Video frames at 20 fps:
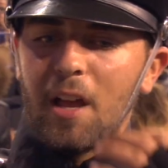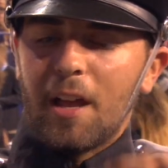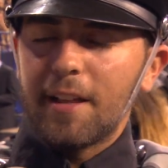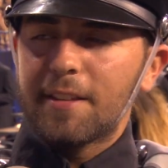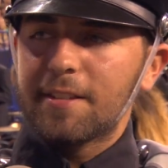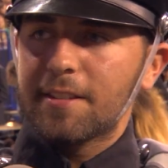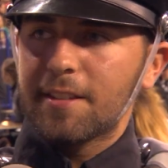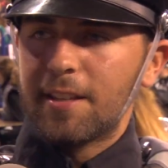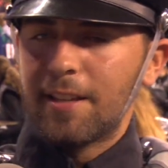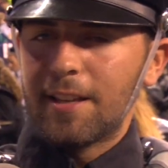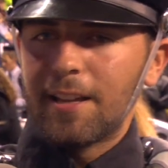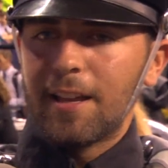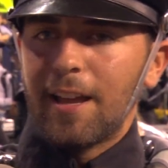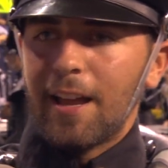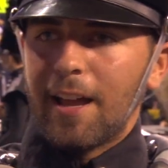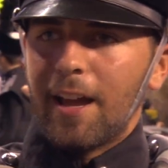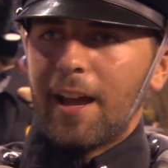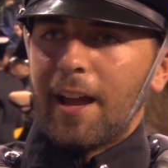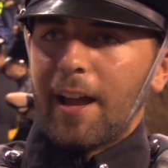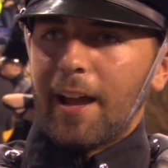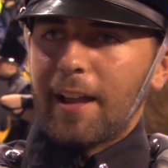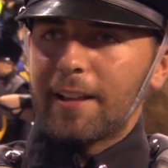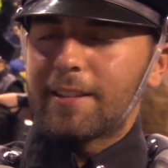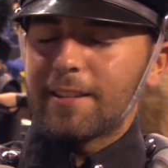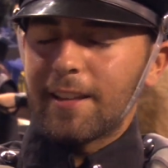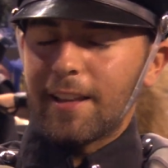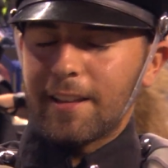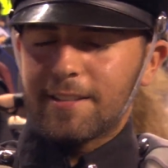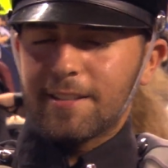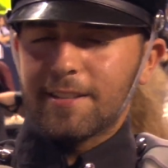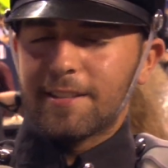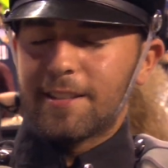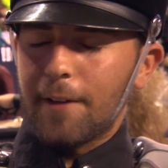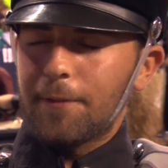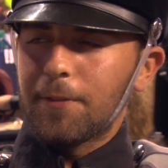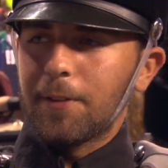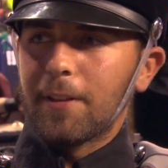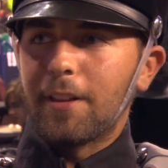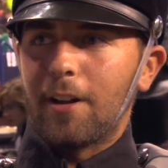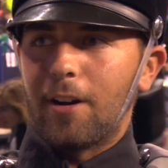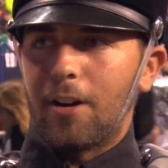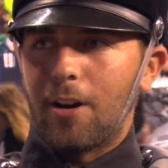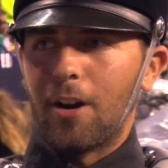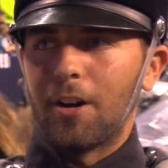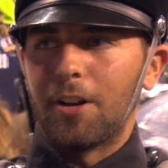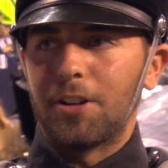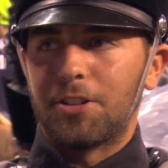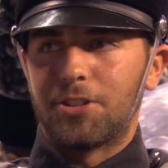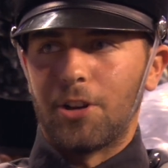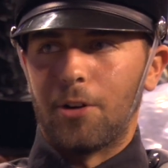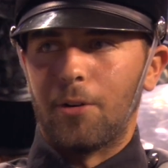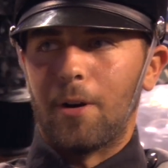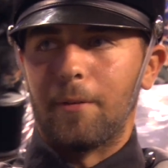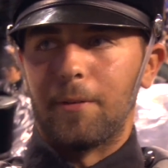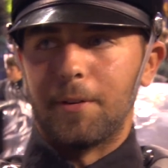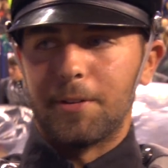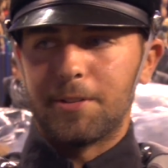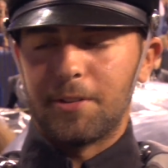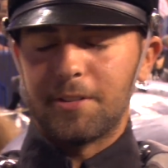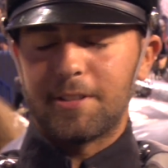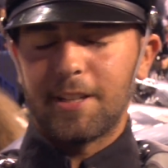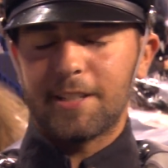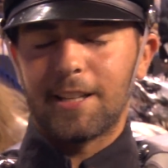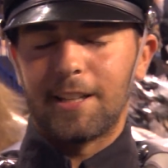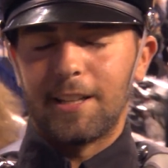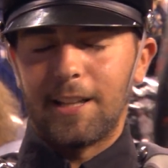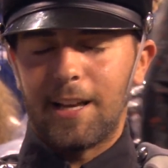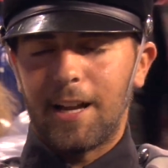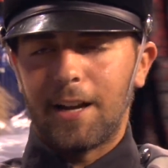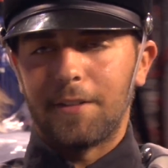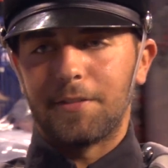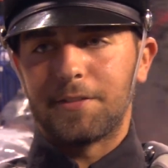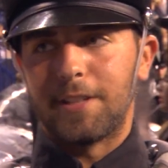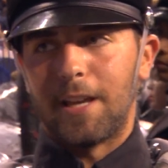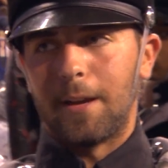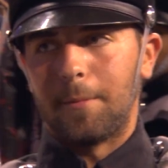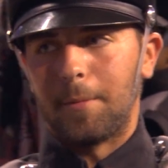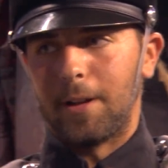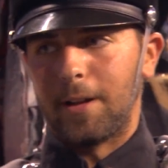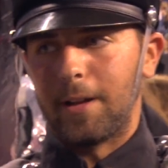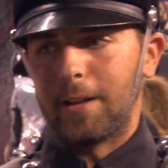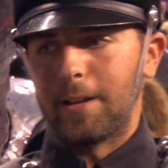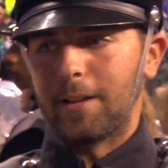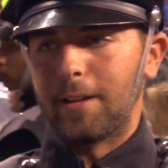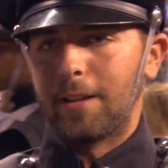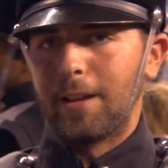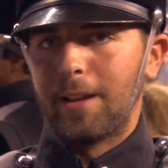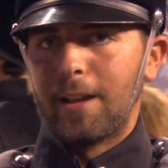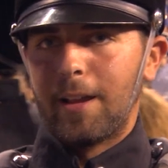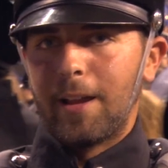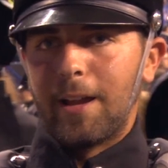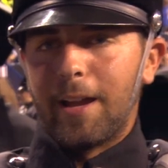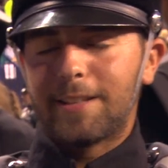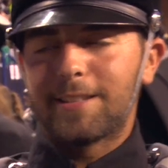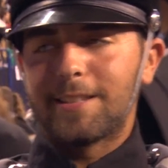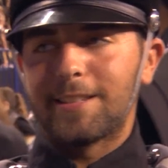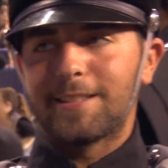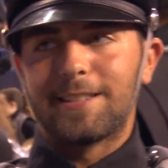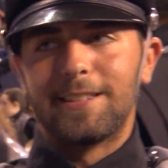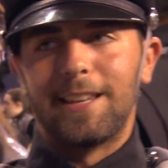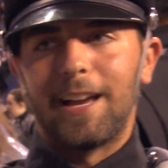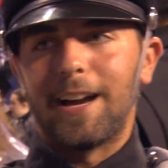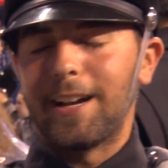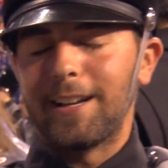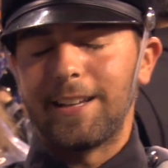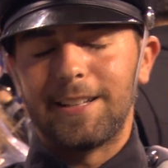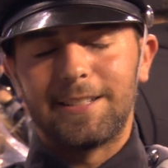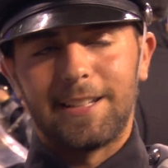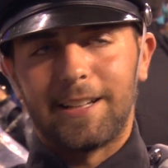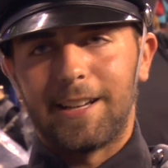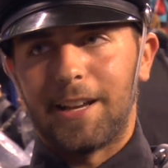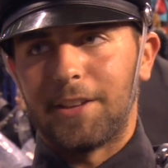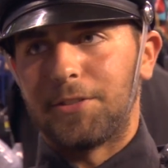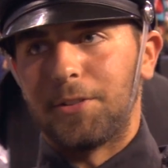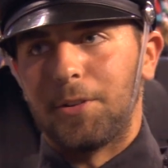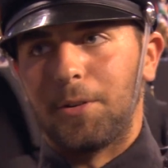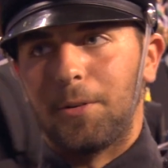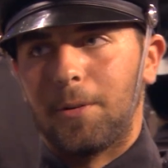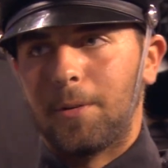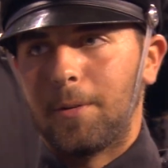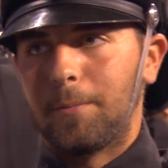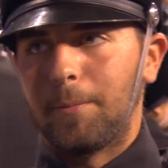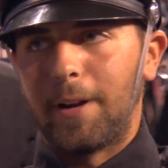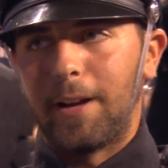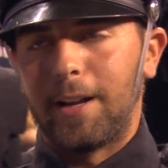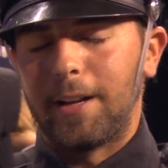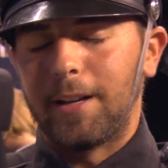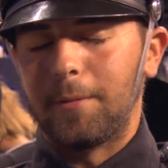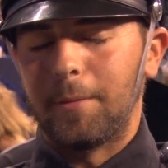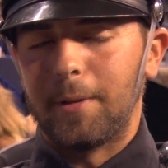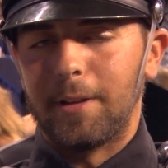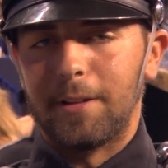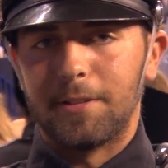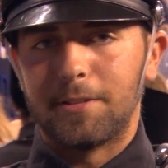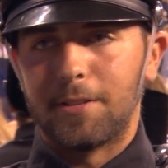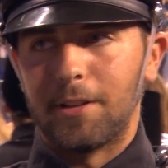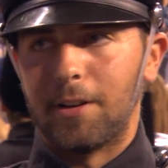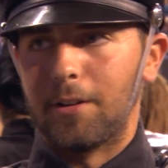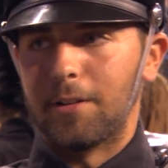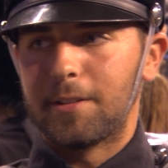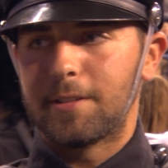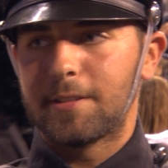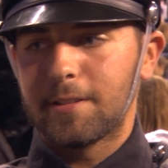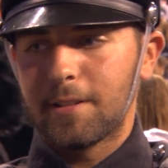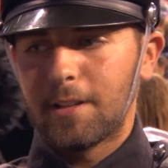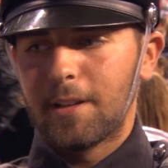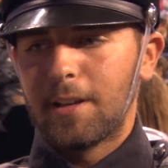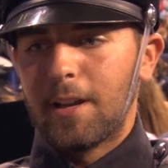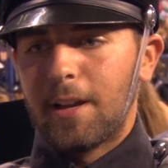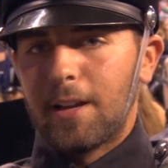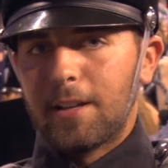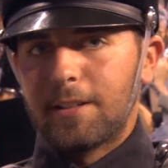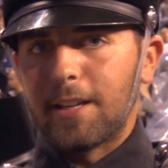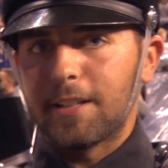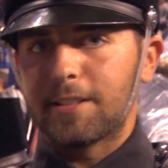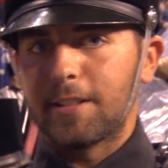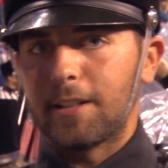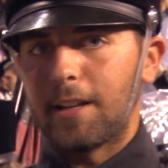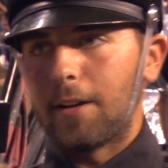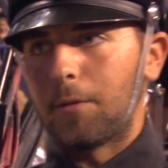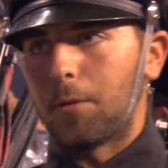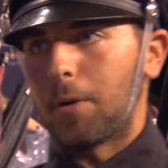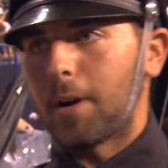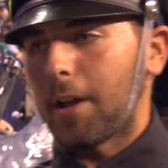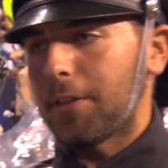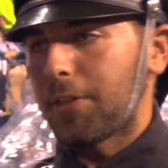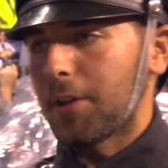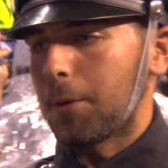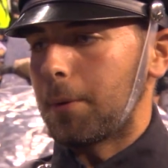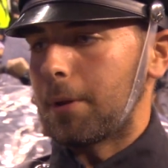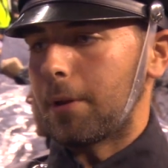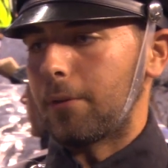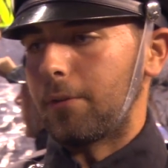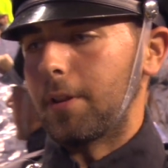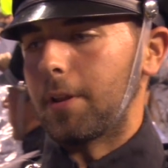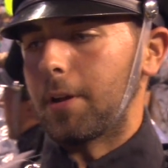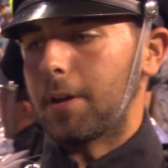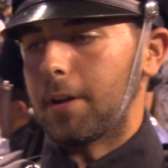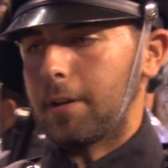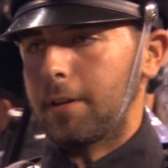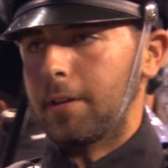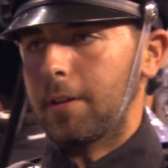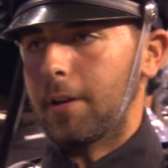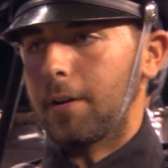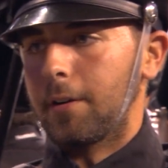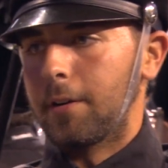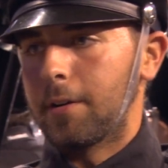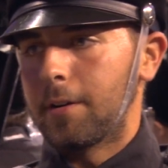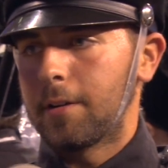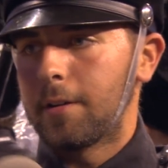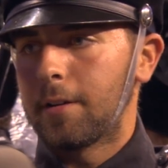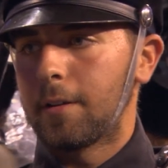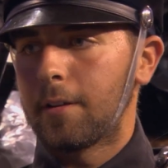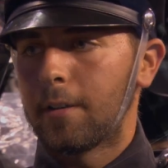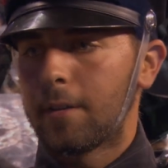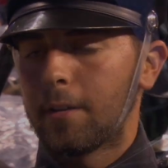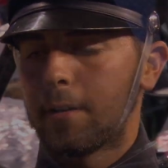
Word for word: It's definitely the hardest show ever, so it takes a lot of stamina, and it's not easy to get through by any means, so it takes a lot of work. I think we did really good, though.